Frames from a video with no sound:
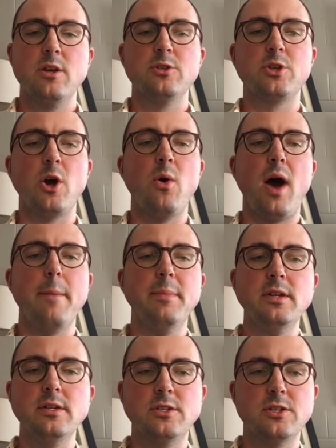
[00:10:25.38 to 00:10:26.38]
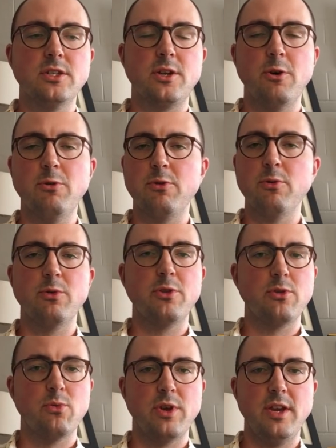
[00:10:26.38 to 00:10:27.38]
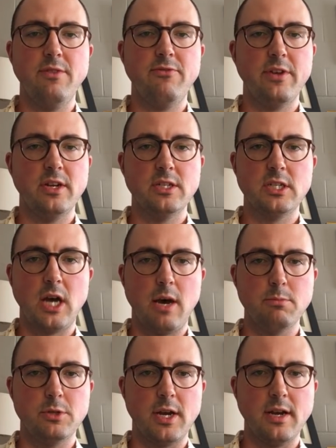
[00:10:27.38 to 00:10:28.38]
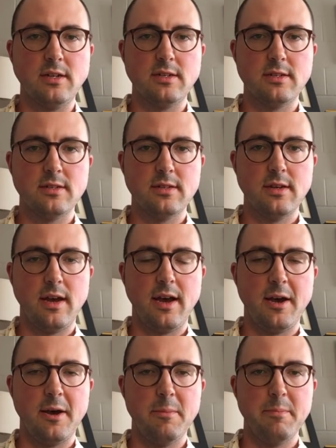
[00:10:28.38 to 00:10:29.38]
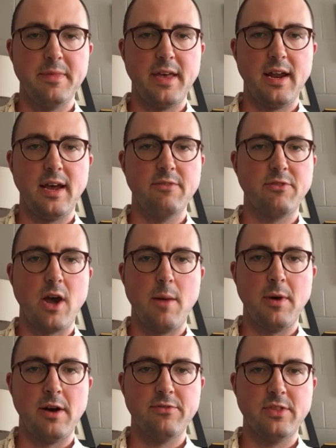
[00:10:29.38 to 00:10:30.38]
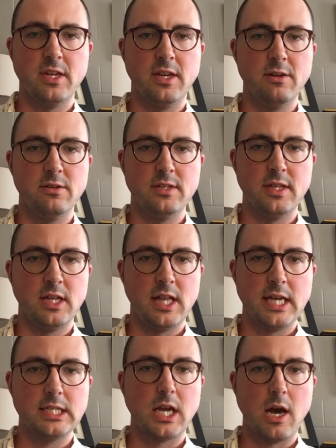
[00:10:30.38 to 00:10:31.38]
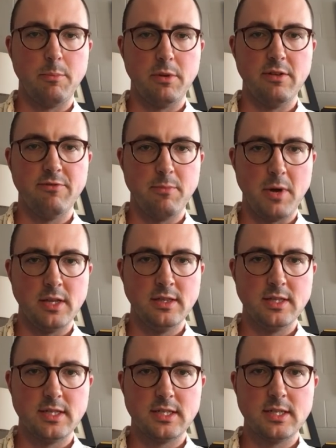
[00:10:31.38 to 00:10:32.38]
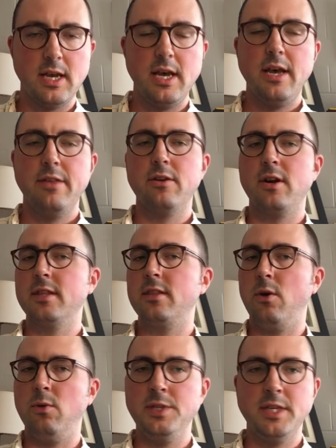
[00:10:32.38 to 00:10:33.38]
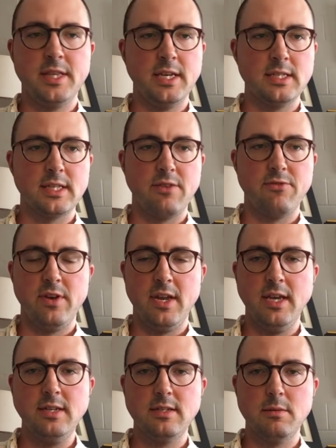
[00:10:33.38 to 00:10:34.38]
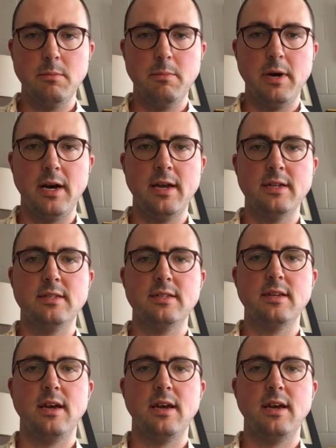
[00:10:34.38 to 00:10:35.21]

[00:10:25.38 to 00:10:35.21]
So I'm going to just go through 3 finished objects that have come off the needles in the last couple of months. They're not the only things I've knit, but